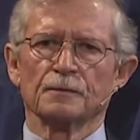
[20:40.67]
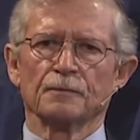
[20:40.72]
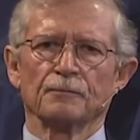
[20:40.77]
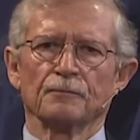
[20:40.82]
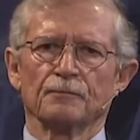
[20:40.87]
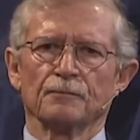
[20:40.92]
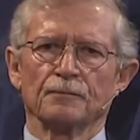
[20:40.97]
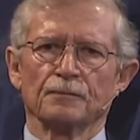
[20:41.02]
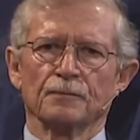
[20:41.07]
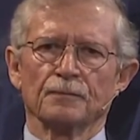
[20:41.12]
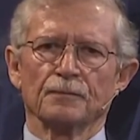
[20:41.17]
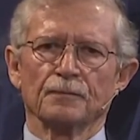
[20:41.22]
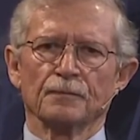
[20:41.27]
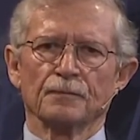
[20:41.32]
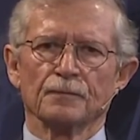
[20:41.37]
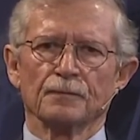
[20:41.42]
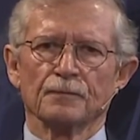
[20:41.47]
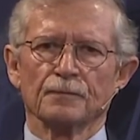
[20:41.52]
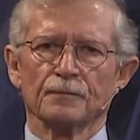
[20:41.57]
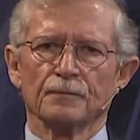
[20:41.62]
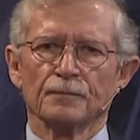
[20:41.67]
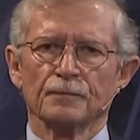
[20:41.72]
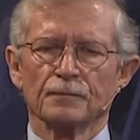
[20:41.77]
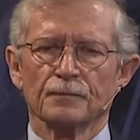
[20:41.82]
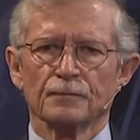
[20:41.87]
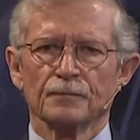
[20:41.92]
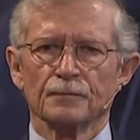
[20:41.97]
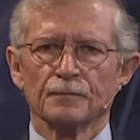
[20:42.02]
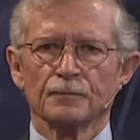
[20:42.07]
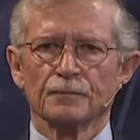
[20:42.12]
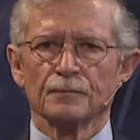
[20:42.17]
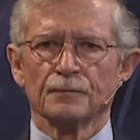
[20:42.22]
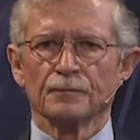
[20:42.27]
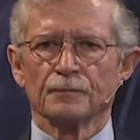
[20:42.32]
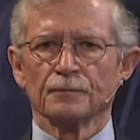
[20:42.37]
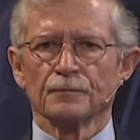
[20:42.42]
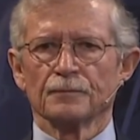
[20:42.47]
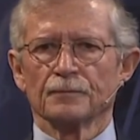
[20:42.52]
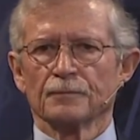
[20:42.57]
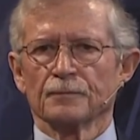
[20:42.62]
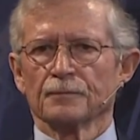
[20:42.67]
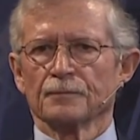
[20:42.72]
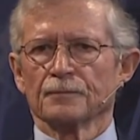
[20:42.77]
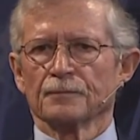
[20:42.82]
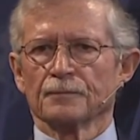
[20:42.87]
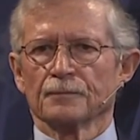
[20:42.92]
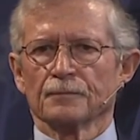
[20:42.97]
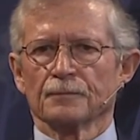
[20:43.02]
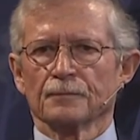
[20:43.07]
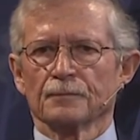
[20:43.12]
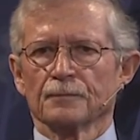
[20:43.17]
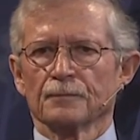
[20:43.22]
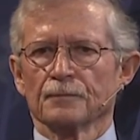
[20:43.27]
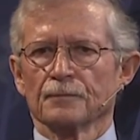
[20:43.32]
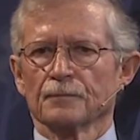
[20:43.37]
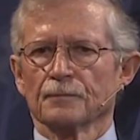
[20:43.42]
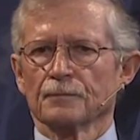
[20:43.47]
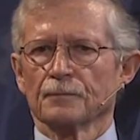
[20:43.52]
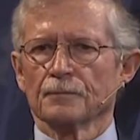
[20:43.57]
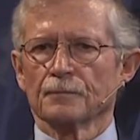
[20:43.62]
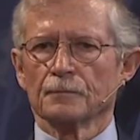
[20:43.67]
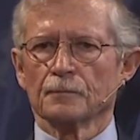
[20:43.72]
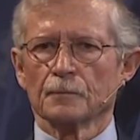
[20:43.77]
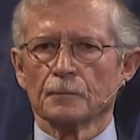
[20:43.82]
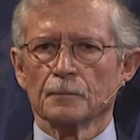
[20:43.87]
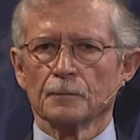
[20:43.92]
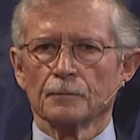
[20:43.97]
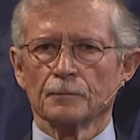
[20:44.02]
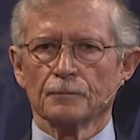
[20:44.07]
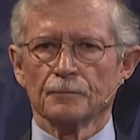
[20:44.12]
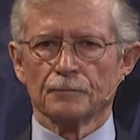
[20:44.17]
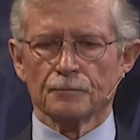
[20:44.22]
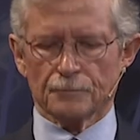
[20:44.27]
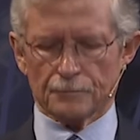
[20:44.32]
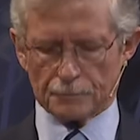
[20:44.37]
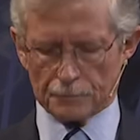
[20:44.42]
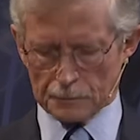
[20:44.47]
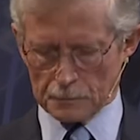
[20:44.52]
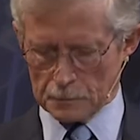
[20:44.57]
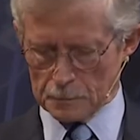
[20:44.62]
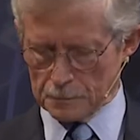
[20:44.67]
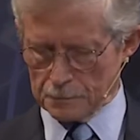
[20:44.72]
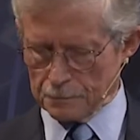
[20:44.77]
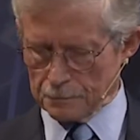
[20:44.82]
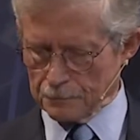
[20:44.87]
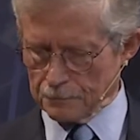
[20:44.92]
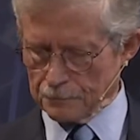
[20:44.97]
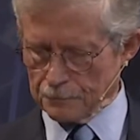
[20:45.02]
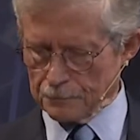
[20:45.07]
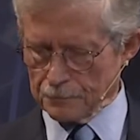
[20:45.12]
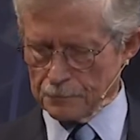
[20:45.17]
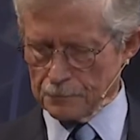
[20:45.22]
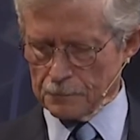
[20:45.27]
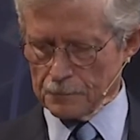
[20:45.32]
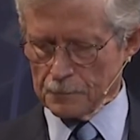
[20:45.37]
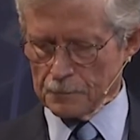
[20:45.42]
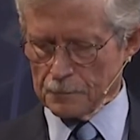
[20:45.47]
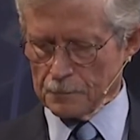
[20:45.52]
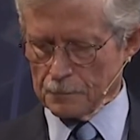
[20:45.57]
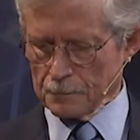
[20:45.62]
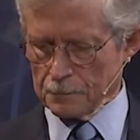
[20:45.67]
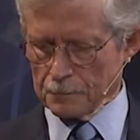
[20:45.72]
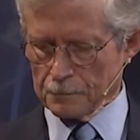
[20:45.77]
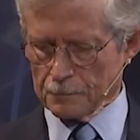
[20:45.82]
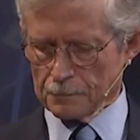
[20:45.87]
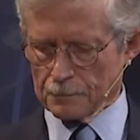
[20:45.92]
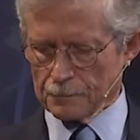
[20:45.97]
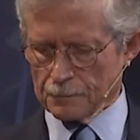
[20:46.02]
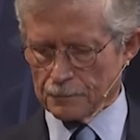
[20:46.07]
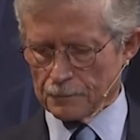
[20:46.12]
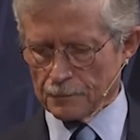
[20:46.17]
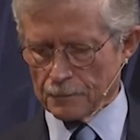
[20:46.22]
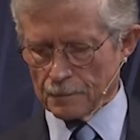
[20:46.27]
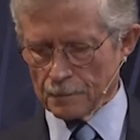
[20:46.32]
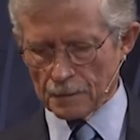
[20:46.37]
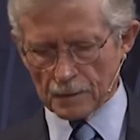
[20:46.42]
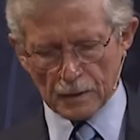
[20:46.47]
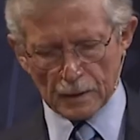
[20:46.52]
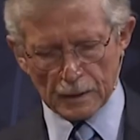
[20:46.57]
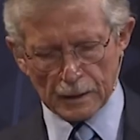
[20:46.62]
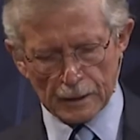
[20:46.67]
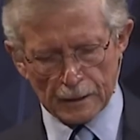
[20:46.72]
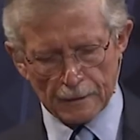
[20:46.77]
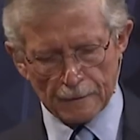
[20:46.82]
Nothing is said.